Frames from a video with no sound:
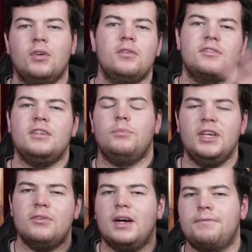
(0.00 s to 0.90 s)
honestly,
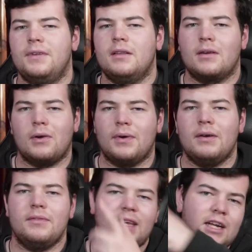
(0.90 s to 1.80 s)
when you are fiddling
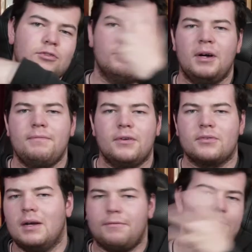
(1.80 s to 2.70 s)
around with the actual pop
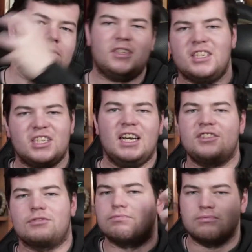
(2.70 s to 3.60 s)
filter amp, feels like you're kind of
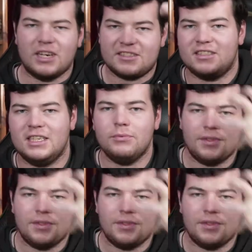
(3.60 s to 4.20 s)
just wrestling